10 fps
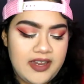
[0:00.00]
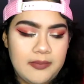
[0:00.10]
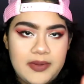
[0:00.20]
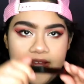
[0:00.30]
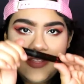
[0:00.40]

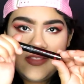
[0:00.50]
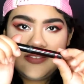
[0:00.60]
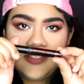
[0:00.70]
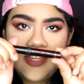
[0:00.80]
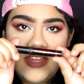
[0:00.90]
on buying
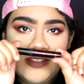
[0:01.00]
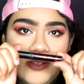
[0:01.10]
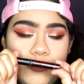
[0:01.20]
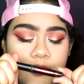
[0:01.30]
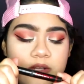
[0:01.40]
this again because I
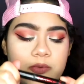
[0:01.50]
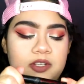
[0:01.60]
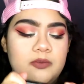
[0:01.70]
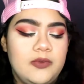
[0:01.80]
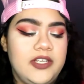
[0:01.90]

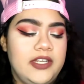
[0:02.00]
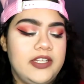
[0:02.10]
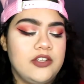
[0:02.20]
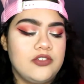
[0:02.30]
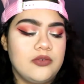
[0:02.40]

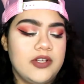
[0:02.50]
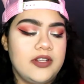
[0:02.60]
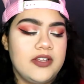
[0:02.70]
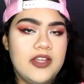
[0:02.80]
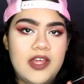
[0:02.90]
really
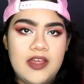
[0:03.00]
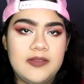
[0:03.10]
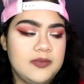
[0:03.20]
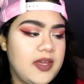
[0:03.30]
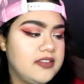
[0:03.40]
enjoyed
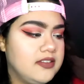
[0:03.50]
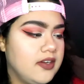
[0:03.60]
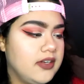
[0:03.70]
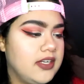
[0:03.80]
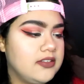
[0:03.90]
this
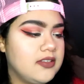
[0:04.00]
mascara.